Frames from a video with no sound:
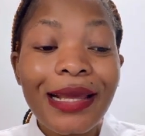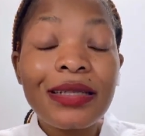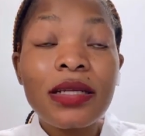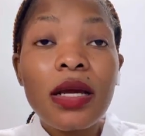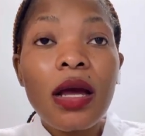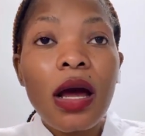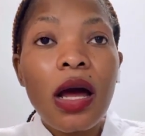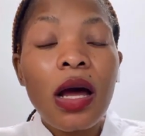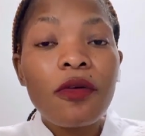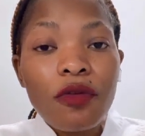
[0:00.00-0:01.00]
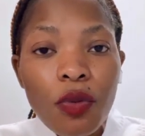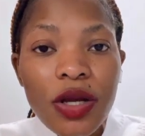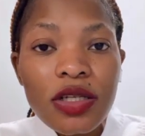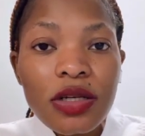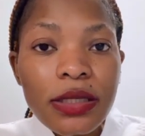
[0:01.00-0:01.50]
And for
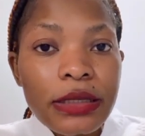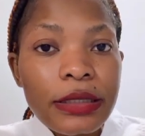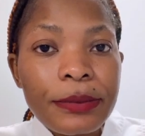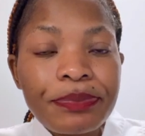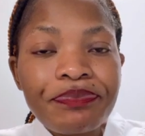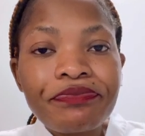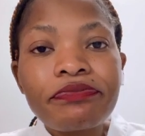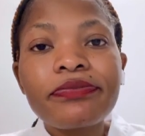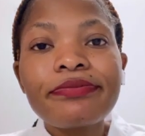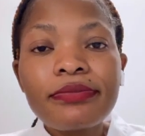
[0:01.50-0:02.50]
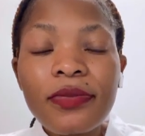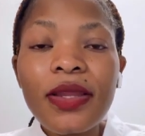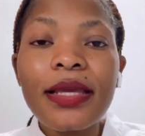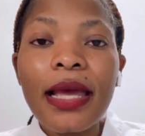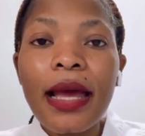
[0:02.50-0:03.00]
WaitReady,
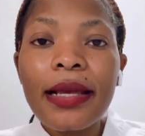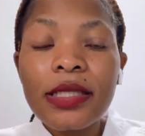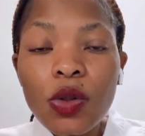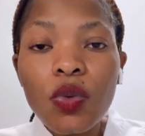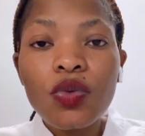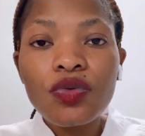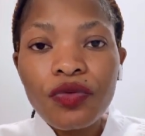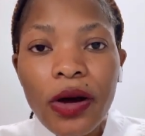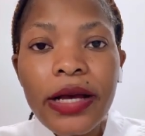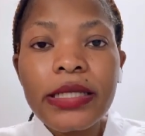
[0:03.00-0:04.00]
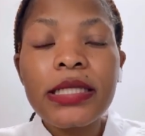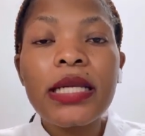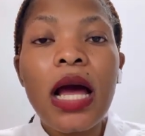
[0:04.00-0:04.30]
yeah, it's good, fast.